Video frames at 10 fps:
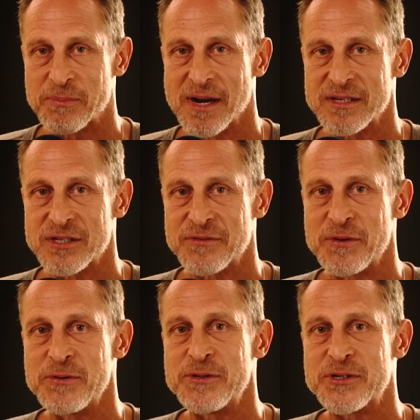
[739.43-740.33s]
processed
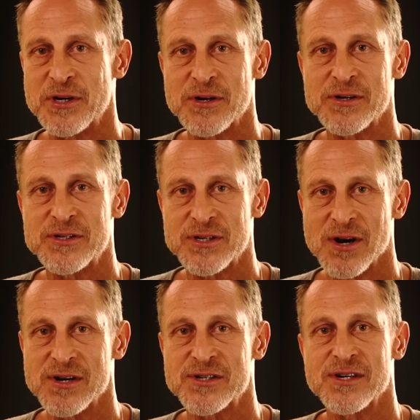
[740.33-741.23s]
food, sugar,
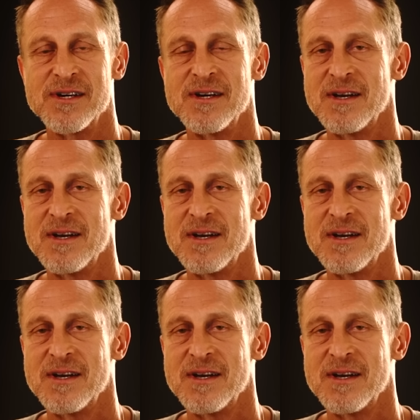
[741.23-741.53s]
starch,